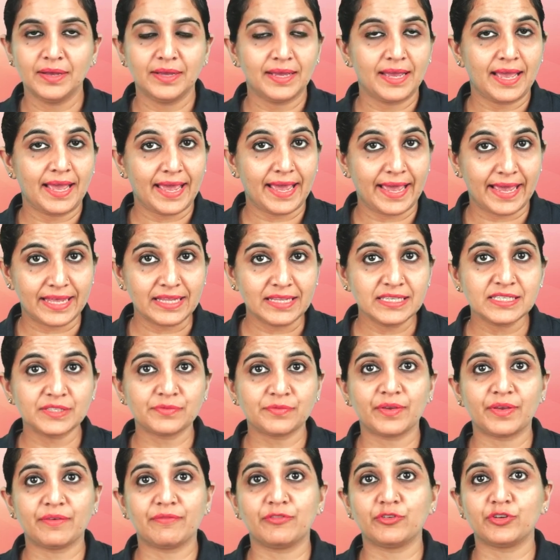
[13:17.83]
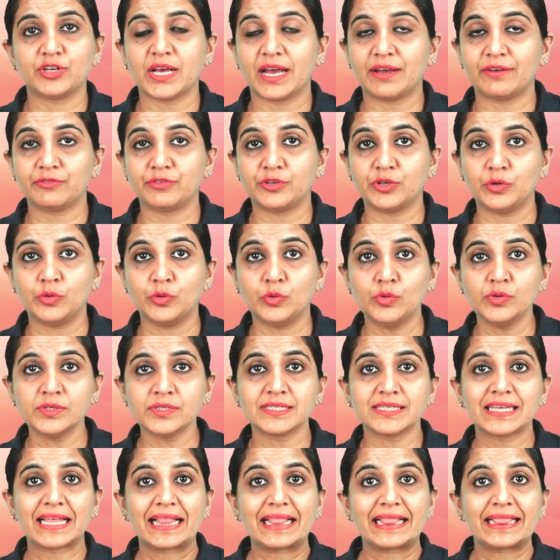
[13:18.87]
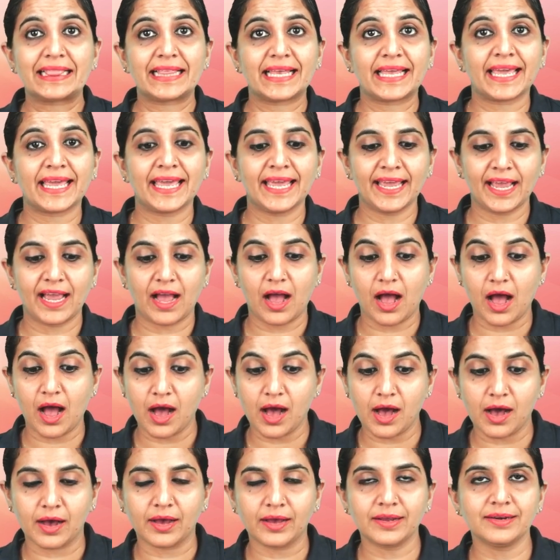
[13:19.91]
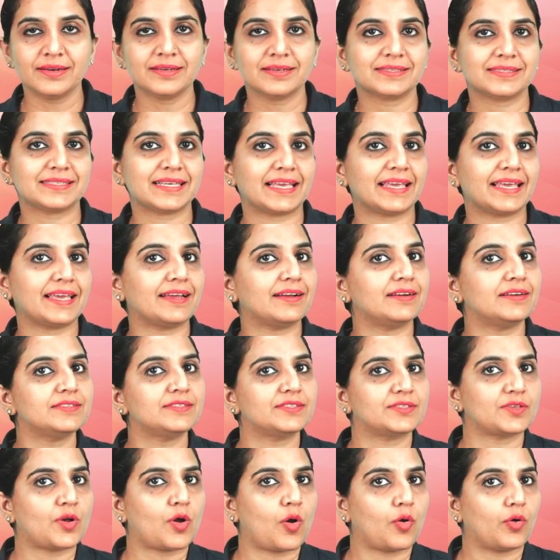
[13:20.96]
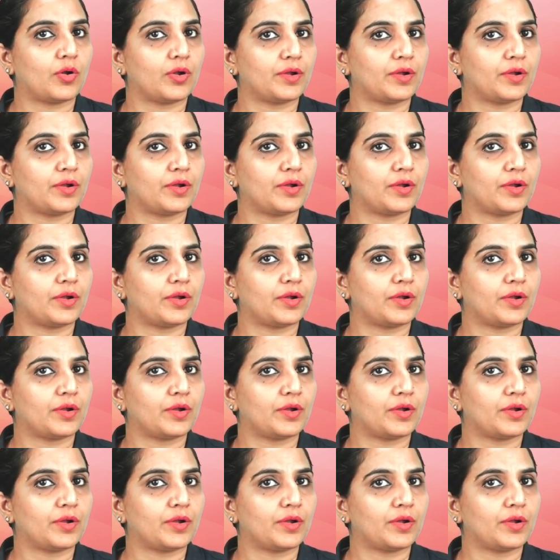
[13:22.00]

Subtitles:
Hence, we would have used they are singing a song.